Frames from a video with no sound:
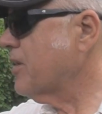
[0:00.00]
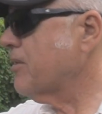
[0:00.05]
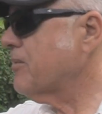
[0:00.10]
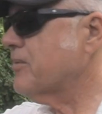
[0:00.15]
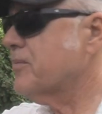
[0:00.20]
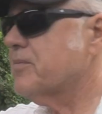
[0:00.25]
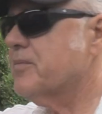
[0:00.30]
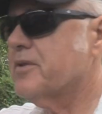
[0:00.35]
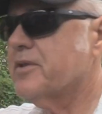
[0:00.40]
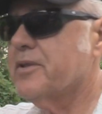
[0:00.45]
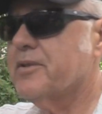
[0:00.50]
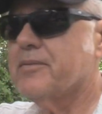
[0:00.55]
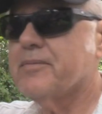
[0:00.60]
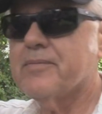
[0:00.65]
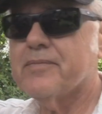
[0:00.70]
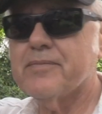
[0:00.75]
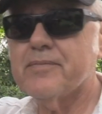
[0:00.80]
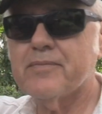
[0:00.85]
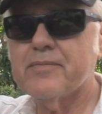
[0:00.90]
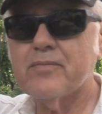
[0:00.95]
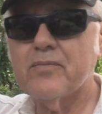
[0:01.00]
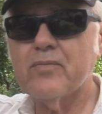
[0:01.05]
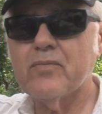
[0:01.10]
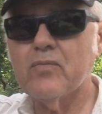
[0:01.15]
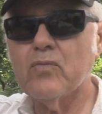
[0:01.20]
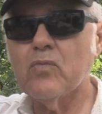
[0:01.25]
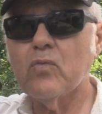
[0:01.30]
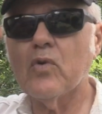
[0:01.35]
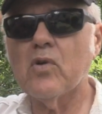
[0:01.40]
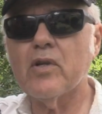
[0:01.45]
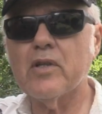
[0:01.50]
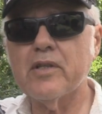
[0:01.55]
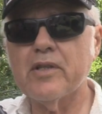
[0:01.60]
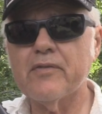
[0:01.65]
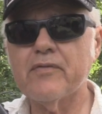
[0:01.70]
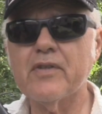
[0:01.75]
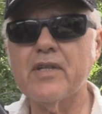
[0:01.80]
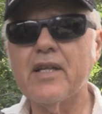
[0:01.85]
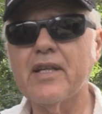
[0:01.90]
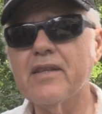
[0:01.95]
probably one,
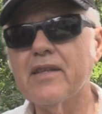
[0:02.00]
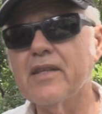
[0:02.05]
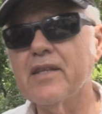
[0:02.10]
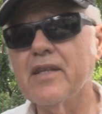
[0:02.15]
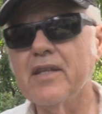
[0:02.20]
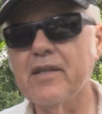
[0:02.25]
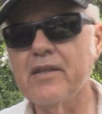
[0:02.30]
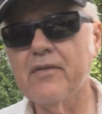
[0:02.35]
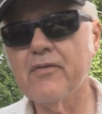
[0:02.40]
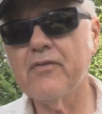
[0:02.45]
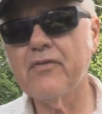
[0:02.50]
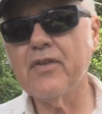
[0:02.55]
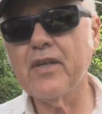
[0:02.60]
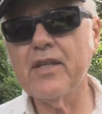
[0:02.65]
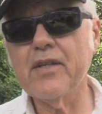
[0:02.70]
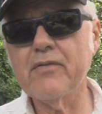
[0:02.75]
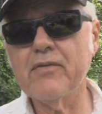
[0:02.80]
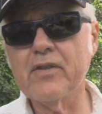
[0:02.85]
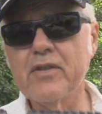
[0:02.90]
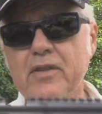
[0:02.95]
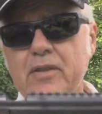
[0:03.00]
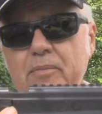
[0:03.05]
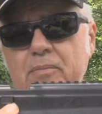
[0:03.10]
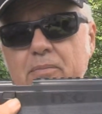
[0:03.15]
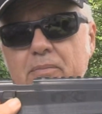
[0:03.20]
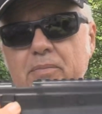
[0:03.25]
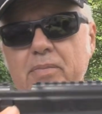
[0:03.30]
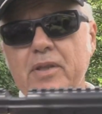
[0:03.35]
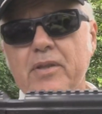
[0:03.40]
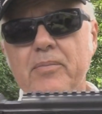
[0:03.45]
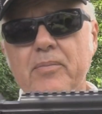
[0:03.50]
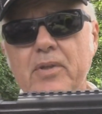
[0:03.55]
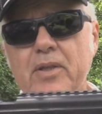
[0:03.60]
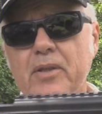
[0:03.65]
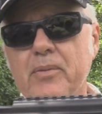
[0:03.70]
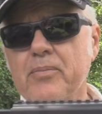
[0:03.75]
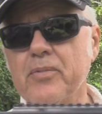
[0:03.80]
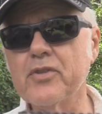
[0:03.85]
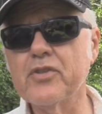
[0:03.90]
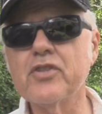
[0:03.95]
if not the favorite, pick me
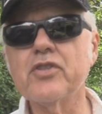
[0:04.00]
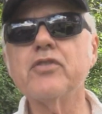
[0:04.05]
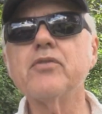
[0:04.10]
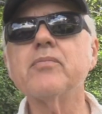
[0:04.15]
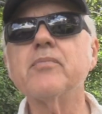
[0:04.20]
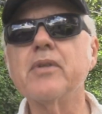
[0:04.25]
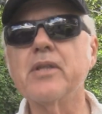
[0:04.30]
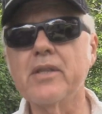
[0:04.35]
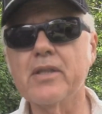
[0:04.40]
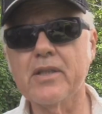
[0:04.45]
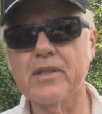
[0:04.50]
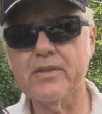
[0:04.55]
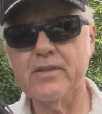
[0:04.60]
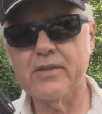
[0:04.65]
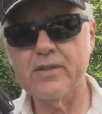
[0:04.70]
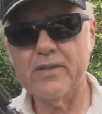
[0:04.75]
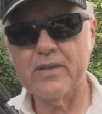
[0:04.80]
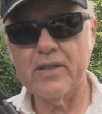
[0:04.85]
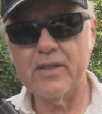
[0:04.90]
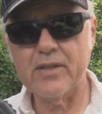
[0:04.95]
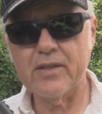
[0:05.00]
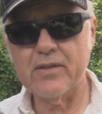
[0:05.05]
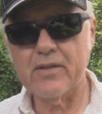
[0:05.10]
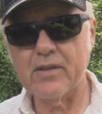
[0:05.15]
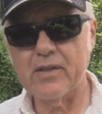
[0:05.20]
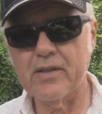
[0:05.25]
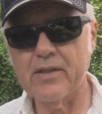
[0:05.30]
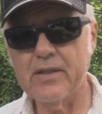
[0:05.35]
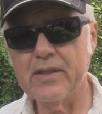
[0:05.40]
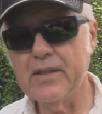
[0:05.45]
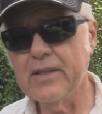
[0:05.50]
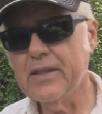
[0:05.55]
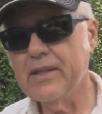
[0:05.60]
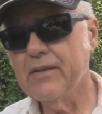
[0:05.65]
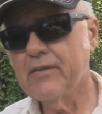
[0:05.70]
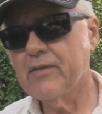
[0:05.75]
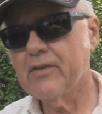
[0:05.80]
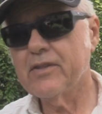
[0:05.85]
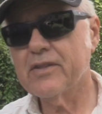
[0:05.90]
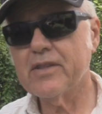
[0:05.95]
up and shoot me guns, as I call it.
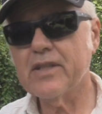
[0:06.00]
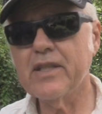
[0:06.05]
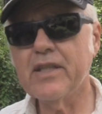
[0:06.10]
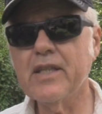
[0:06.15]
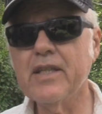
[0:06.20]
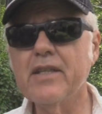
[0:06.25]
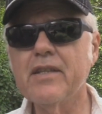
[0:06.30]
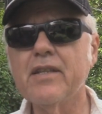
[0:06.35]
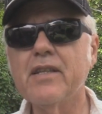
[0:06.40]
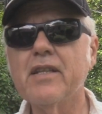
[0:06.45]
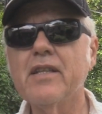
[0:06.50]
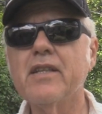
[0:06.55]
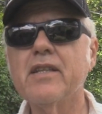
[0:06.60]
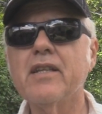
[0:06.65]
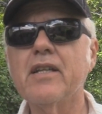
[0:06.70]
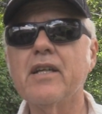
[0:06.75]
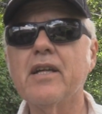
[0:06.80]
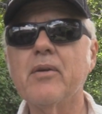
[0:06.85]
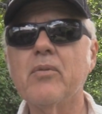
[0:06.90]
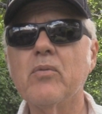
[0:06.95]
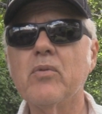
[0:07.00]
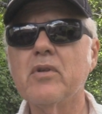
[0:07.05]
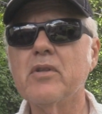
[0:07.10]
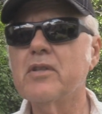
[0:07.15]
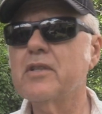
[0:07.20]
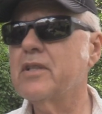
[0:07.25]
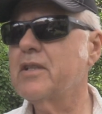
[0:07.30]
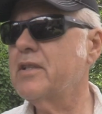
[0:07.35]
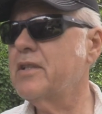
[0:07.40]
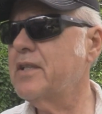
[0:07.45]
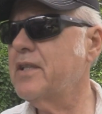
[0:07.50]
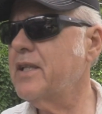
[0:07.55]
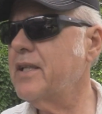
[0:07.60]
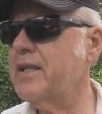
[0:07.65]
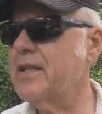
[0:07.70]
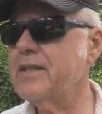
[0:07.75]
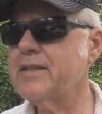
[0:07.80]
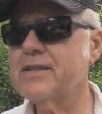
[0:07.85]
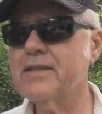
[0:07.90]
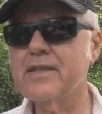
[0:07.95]
If there's anything that I want to
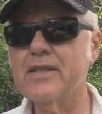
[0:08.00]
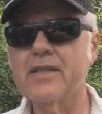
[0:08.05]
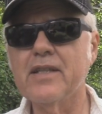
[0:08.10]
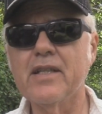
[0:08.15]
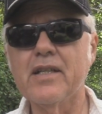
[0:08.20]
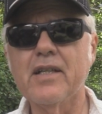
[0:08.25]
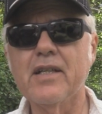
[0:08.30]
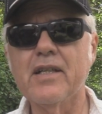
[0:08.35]
test,